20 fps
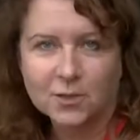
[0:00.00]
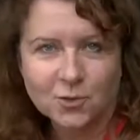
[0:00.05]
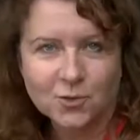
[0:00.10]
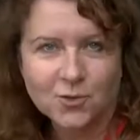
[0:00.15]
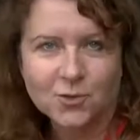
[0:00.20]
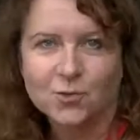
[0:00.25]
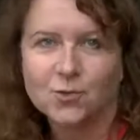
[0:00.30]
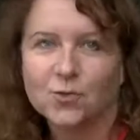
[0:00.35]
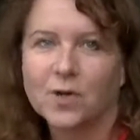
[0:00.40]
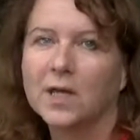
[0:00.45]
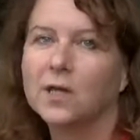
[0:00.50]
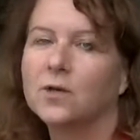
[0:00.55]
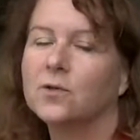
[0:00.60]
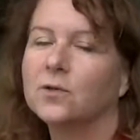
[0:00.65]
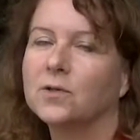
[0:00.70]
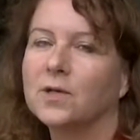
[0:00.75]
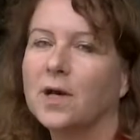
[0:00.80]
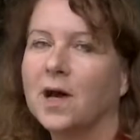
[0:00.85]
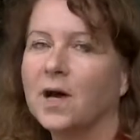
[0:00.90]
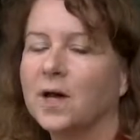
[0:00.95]
to
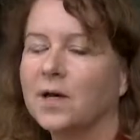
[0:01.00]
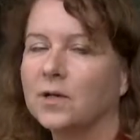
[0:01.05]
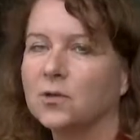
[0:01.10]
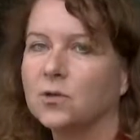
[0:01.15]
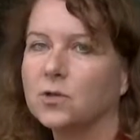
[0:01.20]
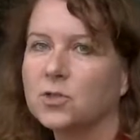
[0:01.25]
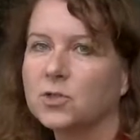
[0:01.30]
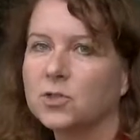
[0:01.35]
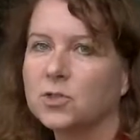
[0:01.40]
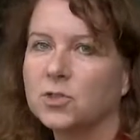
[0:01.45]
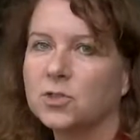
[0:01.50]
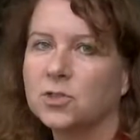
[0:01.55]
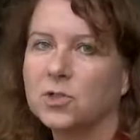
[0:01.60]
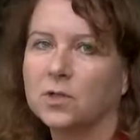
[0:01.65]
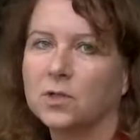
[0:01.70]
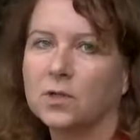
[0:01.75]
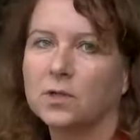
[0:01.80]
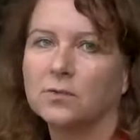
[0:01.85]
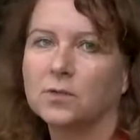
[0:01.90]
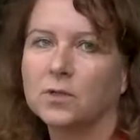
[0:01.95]
record high
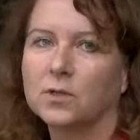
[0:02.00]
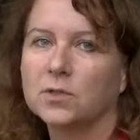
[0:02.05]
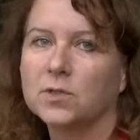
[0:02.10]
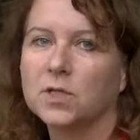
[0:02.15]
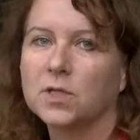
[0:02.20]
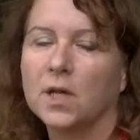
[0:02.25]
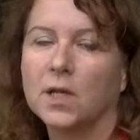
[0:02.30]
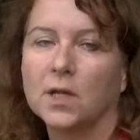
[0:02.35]
oxygen levels